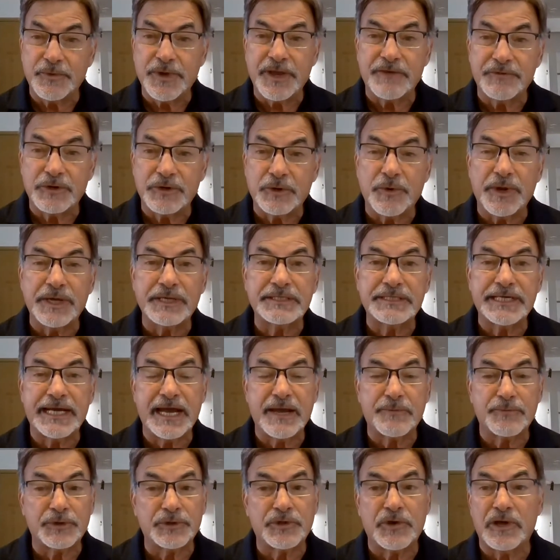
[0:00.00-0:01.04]
We have a great
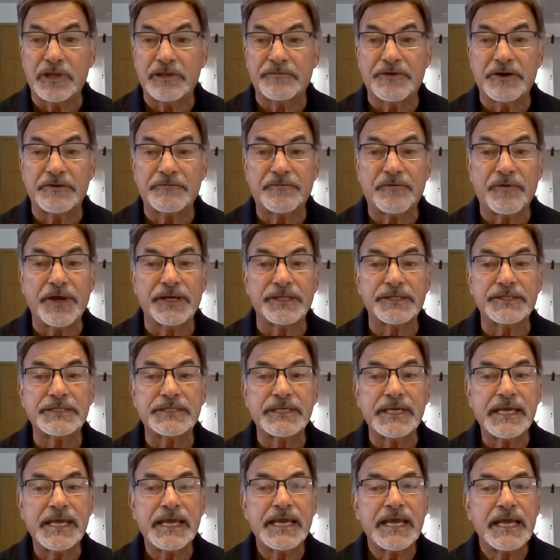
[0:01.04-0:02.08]
time with all of our
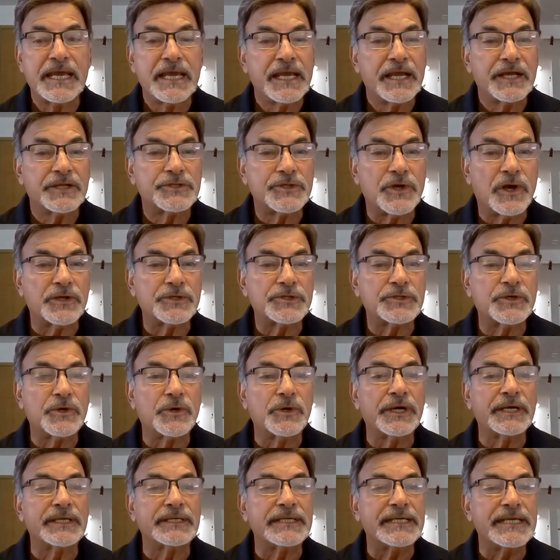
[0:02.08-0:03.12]
friends. It's
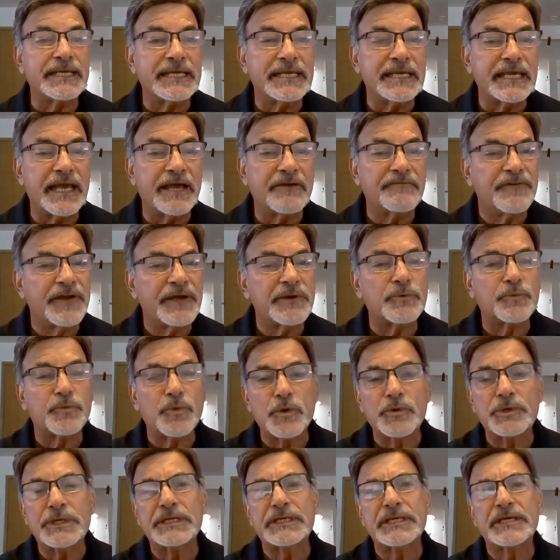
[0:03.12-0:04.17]
also an event
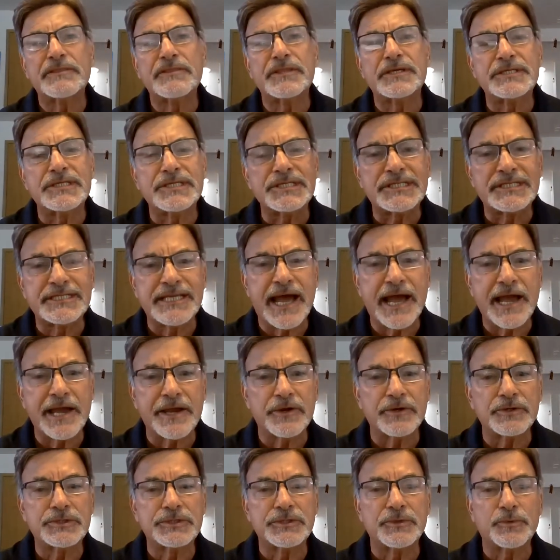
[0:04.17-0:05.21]
rooted in the
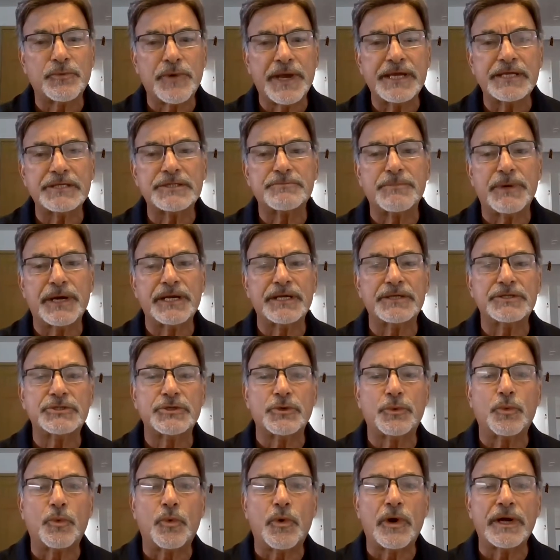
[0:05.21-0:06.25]
desire to raise money
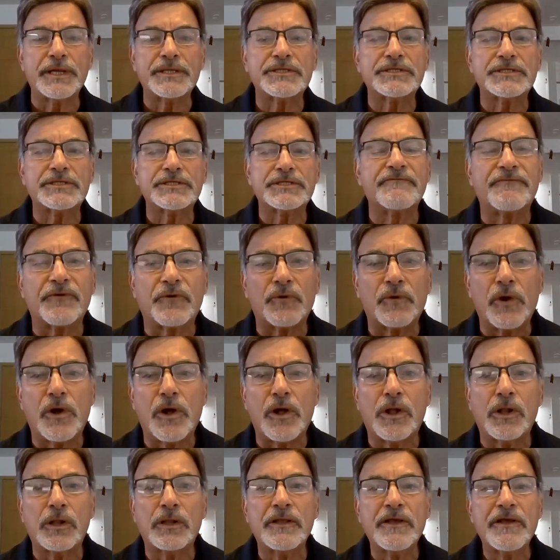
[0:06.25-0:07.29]
to once and for
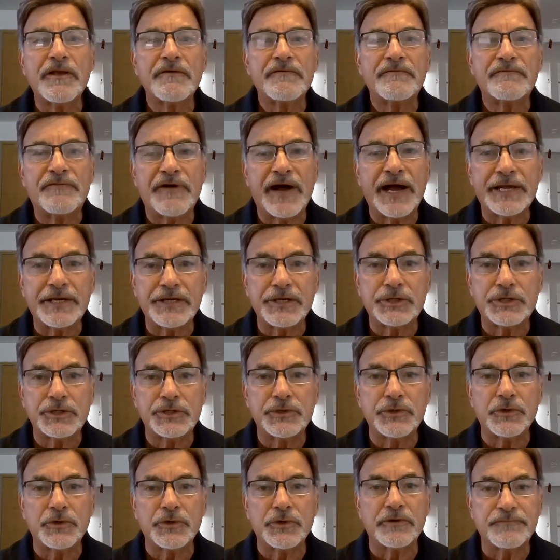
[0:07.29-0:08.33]
all find a
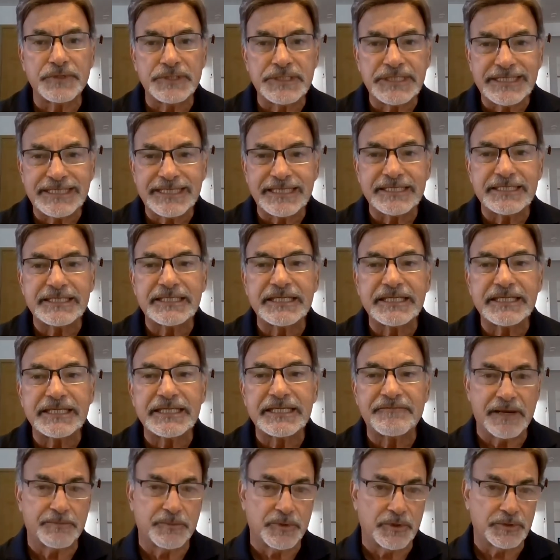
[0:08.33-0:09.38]
cure for
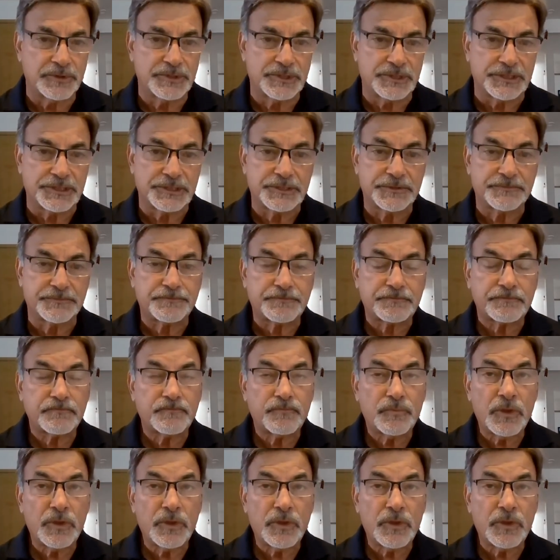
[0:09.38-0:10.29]
cystic fibrosis.